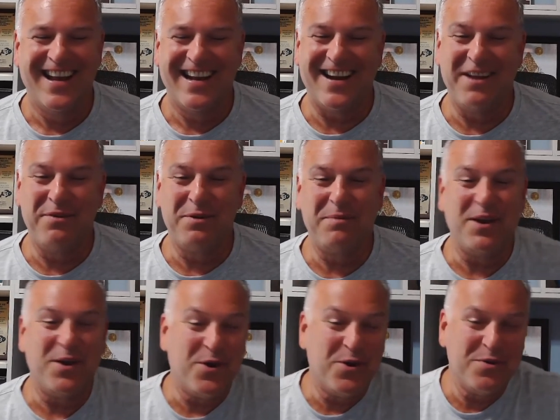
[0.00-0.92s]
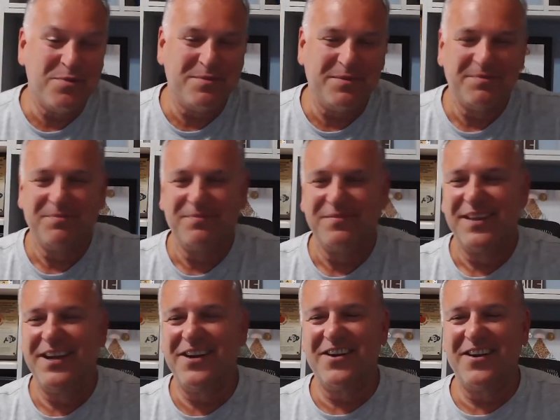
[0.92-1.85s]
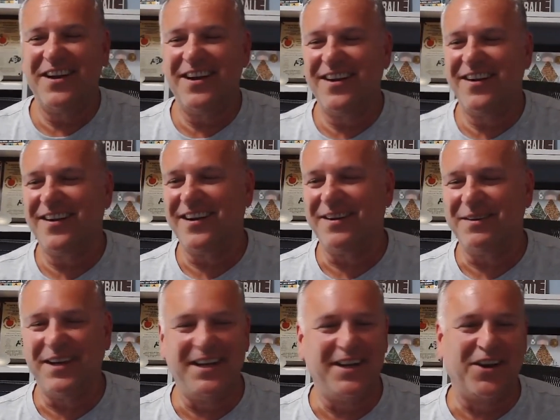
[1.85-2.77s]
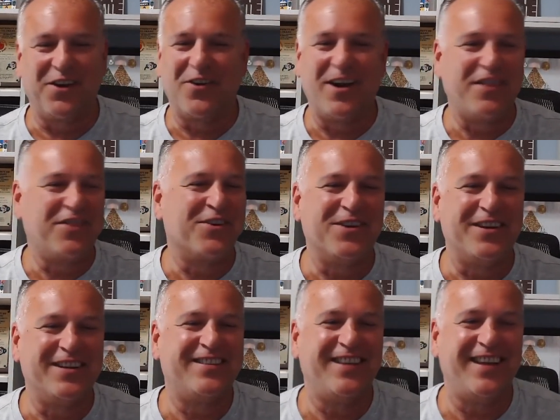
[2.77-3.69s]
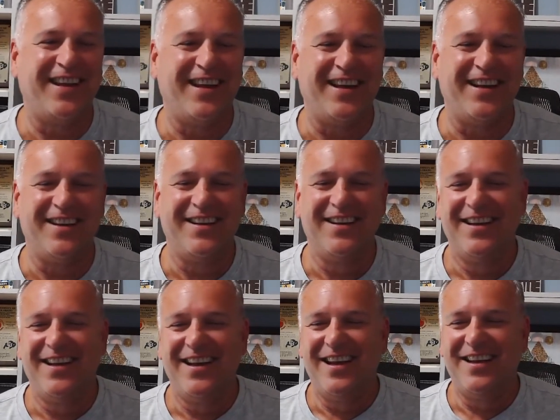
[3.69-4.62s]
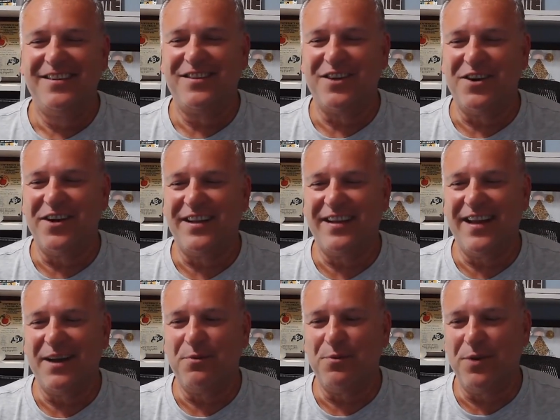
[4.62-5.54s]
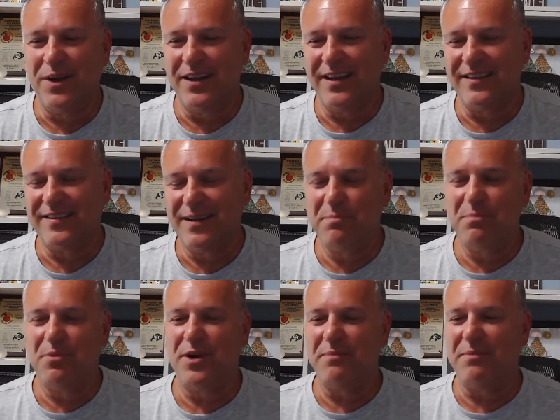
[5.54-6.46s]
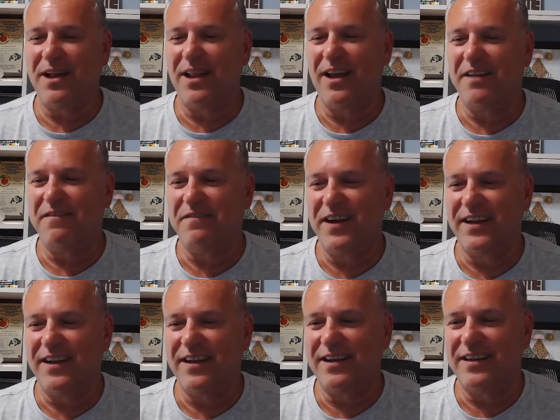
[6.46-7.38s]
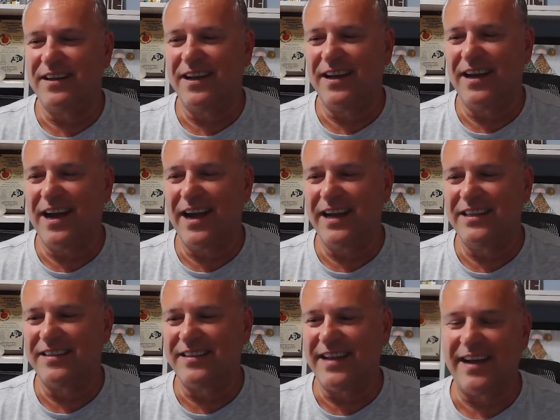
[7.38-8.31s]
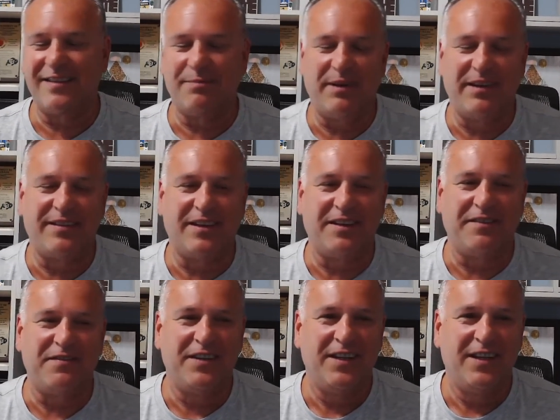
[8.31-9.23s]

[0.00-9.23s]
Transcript: now he would be home here and there, and he'd look right through us. And so at some point in my life, I just asked myself,